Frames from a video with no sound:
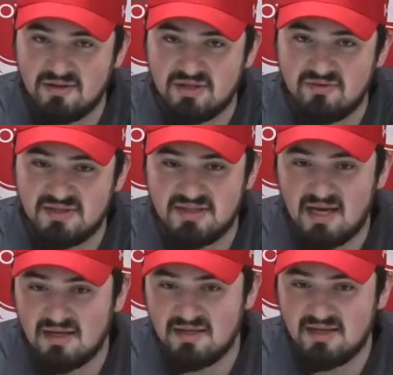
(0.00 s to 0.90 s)
She was
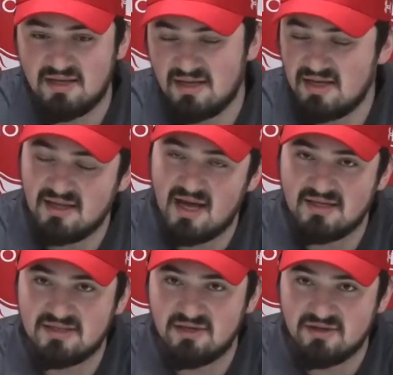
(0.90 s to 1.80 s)
second in the league
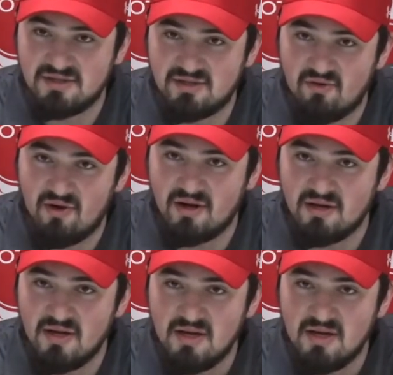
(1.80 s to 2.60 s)
last year in scoring,